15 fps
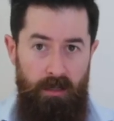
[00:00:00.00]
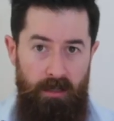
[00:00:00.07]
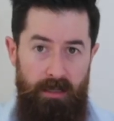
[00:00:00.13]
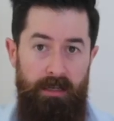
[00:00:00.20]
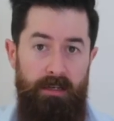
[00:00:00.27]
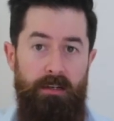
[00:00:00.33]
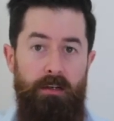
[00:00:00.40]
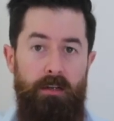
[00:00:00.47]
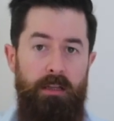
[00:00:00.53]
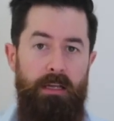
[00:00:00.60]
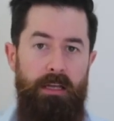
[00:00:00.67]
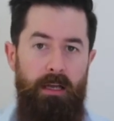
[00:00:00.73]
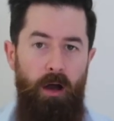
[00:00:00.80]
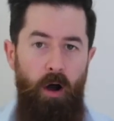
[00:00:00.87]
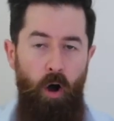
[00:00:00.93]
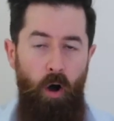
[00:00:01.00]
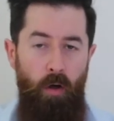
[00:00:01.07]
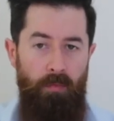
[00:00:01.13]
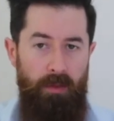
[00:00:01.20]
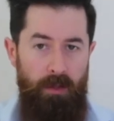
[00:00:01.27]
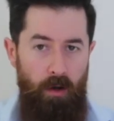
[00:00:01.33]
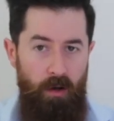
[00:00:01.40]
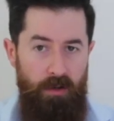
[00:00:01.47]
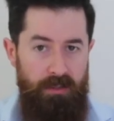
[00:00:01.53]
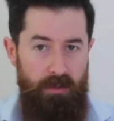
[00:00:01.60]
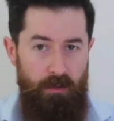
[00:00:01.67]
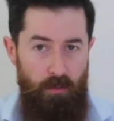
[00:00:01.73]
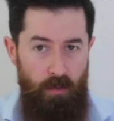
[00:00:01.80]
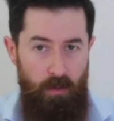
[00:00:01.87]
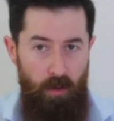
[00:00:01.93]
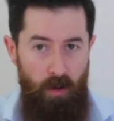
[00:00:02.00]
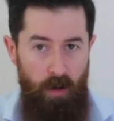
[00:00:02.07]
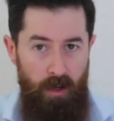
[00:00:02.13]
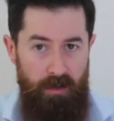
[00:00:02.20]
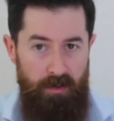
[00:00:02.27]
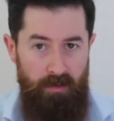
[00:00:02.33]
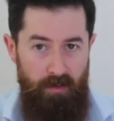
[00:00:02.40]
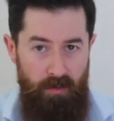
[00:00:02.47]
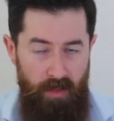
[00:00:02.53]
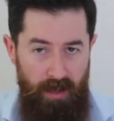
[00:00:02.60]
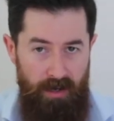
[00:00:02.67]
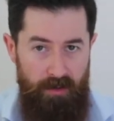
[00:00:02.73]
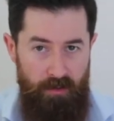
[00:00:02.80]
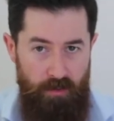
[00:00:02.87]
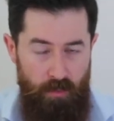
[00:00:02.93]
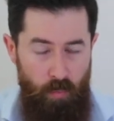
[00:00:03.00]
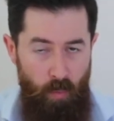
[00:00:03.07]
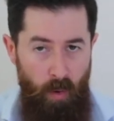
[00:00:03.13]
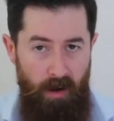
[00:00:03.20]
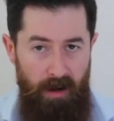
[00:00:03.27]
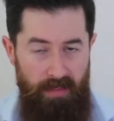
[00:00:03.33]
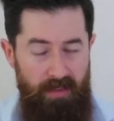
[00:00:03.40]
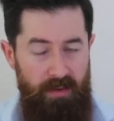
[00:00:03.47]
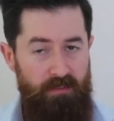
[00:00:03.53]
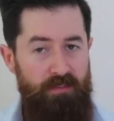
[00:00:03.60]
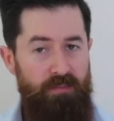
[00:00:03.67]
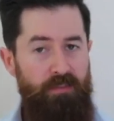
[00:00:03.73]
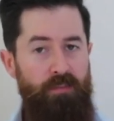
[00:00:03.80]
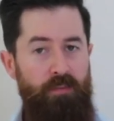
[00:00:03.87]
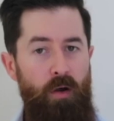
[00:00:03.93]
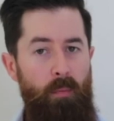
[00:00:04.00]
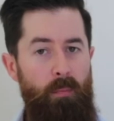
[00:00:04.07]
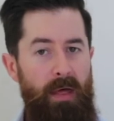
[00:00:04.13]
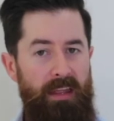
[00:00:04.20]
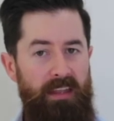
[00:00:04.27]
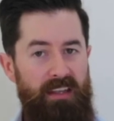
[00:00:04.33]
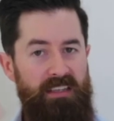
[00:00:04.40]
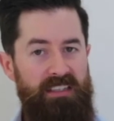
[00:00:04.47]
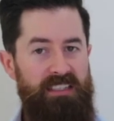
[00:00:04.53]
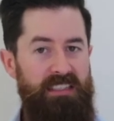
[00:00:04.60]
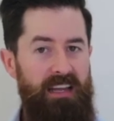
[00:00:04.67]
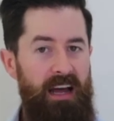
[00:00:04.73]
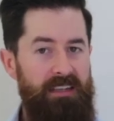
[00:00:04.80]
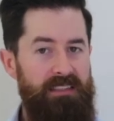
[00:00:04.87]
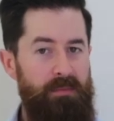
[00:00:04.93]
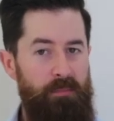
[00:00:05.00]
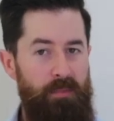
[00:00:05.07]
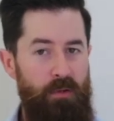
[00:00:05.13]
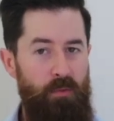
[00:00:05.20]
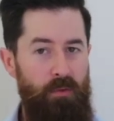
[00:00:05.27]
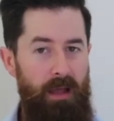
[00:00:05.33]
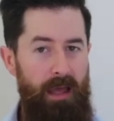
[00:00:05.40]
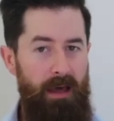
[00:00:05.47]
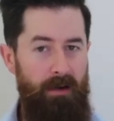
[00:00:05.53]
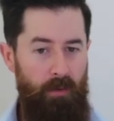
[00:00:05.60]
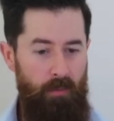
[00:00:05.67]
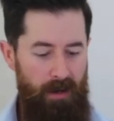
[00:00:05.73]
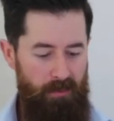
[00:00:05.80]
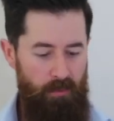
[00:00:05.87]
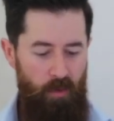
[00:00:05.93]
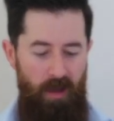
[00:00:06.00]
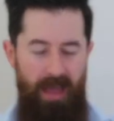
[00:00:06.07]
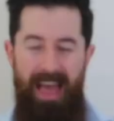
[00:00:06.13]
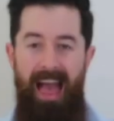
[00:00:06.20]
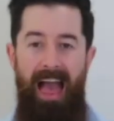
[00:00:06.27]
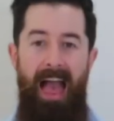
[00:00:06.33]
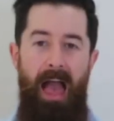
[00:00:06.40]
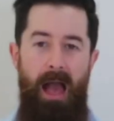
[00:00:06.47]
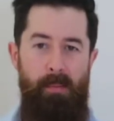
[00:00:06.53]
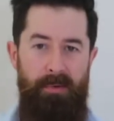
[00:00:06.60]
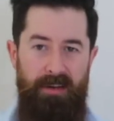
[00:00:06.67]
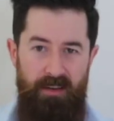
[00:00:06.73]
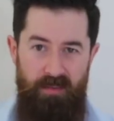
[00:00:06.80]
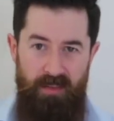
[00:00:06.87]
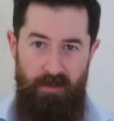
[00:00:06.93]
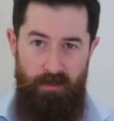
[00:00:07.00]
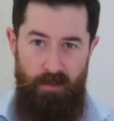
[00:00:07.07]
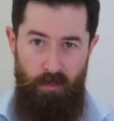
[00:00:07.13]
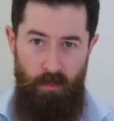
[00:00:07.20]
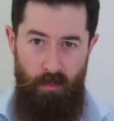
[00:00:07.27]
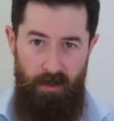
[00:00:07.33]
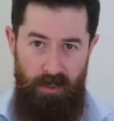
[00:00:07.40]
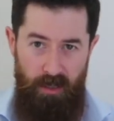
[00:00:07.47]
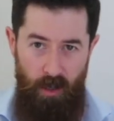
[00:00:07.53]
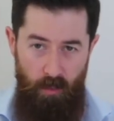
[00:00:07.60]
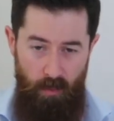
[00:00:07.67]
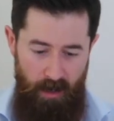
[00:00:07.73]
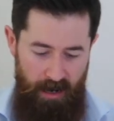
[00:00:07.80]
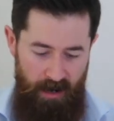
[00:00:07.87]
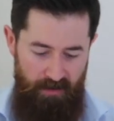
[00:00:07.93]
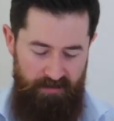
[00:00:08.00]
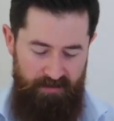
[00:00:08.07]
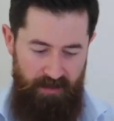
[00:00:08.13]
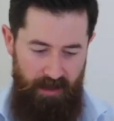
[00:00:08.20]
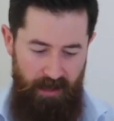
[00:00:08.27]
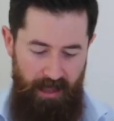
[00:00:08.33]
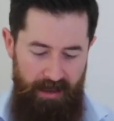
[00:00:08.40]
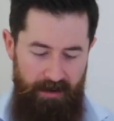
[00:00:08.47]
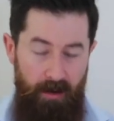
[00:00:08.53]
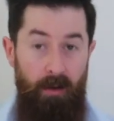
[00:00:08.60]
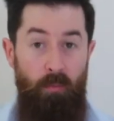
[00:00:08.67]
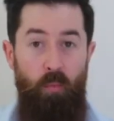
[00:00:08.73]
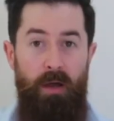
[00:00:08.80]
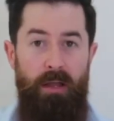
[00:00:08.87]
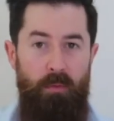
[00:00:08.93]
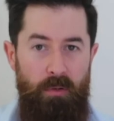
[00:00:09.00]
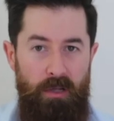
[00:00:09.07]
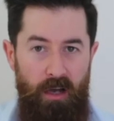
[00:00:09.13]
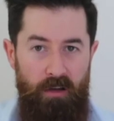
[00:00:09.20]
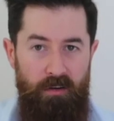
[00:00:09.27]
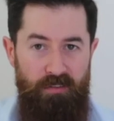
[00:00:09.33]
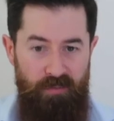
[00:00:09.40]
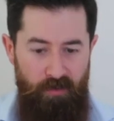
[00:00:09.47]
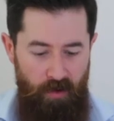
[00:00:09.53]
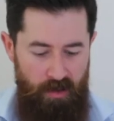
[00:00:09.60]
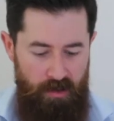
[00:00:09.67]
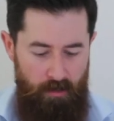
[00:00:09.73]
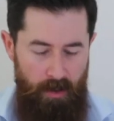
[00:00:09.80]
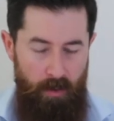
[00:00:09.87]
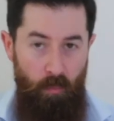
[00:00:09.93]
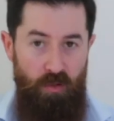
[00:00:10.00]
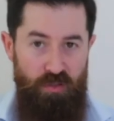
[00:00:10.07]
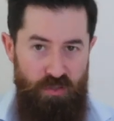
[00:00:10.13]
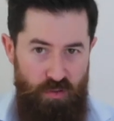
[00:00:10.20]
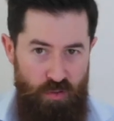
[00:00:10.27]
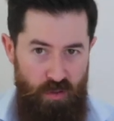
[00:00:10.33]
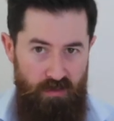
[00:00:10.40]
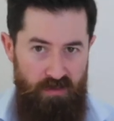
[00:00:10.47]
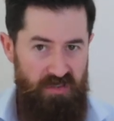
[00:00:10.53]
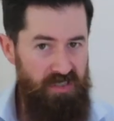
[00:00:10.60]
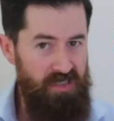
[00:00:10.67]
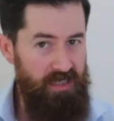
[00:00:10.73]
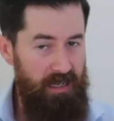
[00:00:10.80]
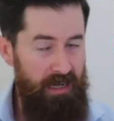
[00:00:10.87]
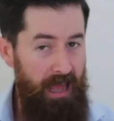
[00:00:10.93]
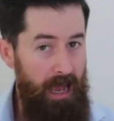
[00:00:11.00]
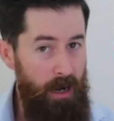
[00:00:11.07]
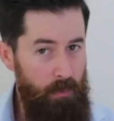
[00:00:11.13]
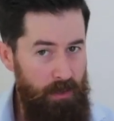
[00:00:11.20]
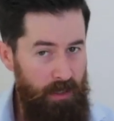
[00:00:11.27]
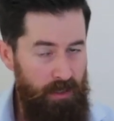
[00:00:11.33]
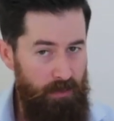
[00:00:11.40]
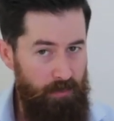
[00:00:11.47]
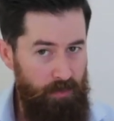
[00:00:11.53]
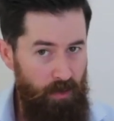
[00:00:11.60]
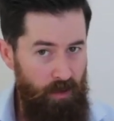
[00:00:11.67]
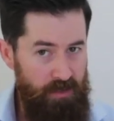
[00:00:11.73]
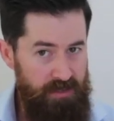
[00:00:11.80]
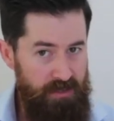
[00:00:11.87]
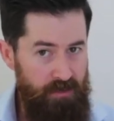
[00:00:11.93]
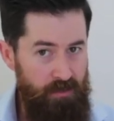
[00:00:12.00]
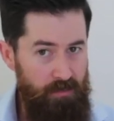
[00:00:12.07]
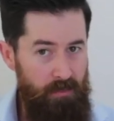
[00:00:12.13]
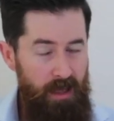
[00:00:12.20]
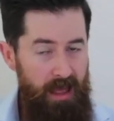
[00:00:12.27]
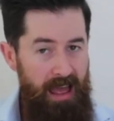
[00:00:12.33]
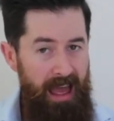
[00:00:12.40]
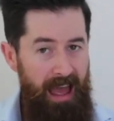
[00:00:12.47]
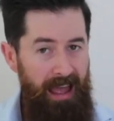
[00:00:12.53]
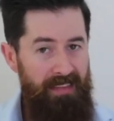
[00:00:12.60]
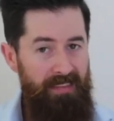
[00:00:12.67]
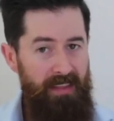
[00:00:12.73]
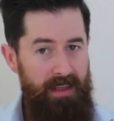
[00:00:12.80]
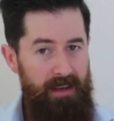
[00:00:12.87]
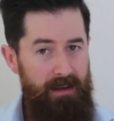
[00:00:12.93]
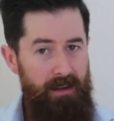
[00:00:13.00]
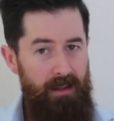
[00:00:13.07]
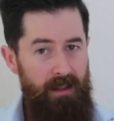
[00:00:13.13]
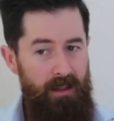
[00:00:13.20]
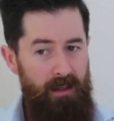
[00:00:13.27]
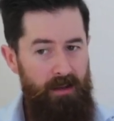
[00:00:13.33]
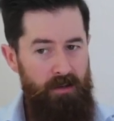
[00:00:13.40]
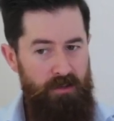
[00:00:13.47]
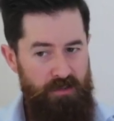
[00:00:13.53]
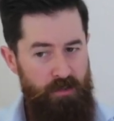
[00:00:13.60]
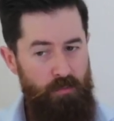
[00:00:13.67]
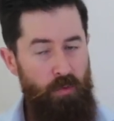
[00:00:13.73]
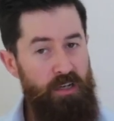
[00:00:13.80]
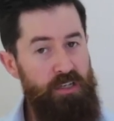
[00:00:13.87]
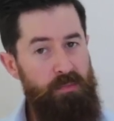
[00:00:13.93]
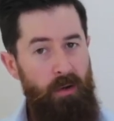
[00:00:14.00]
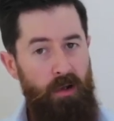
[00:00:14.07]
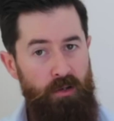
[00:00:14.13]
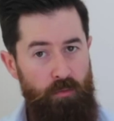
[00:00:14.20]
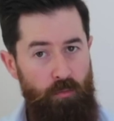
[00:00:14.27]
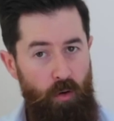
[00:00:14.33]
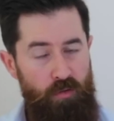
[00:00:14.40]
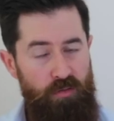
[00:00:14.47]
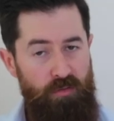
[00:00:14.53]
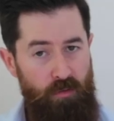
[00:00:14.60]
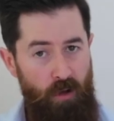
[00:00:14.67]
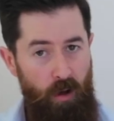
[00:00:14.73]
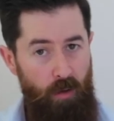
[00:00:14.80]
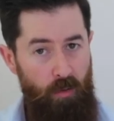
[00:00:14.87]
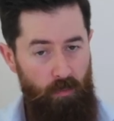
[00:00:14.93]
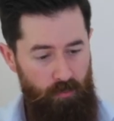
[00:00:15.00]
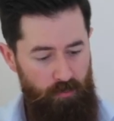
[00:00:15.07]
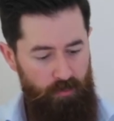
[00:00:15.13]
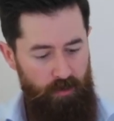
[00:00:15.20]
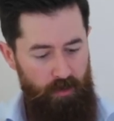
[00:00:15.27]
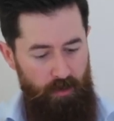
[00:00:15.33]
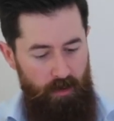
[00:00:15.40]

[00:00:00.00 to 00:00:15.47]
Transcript: get clear on the ideal client that you want. And then from that, you can start to build out around, well, how many of them do we want to go after? And where do we go to find them? And what services and how are we going to price them? And then to reach my growth goals,